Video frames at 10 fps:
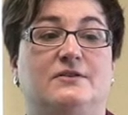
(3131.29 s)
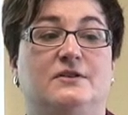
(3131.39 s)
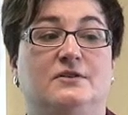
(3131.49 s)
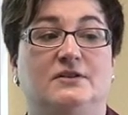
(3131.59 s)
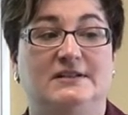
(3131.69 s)
whether
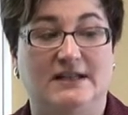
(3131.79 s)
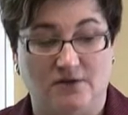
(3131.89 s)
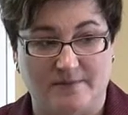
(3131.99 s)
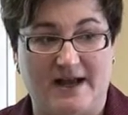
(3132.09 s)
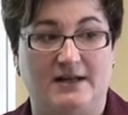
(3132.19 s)
you looked at
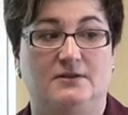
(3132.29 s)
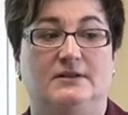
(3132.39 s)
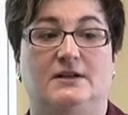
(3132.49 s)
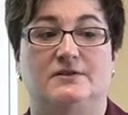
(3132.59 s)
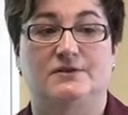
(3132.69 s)

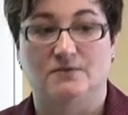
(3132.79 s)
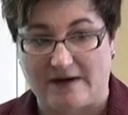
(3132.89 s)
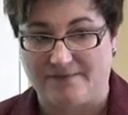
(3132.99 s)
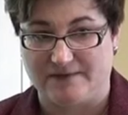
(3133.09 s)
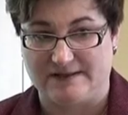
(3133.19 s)
grammatical errors or
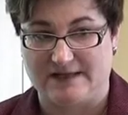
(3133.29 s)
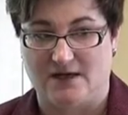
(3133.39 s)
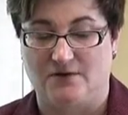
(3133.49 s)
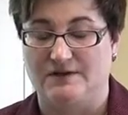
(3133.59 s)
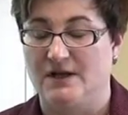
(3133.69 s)
reference
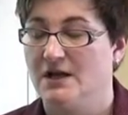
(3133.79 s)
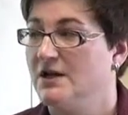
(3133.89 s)
errors.